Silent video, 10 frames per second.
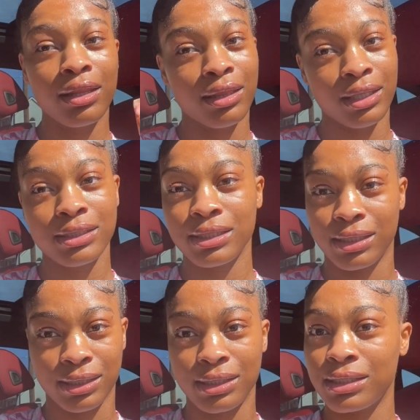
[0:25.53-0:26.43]
This
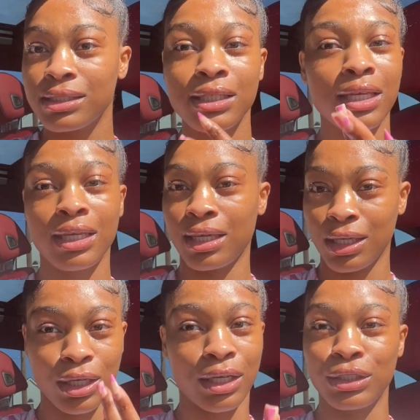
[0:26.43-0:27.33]
is
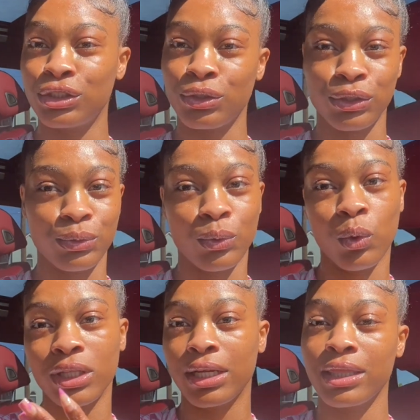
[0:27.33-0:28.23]
gonna show you
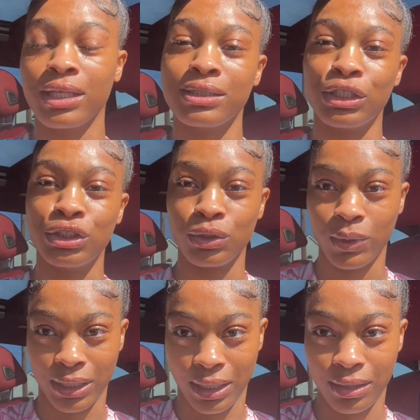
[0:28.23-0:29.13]
all of the things that you
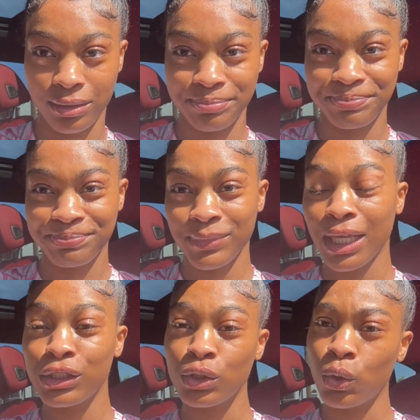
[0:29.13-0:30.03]
would need.
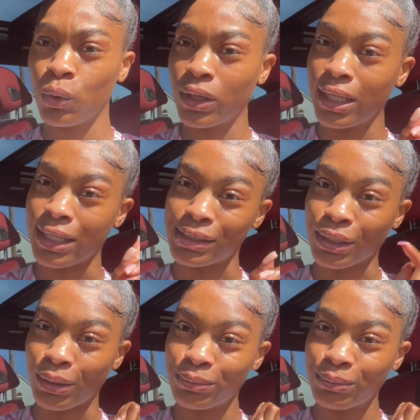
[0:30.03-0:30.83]
So let's go.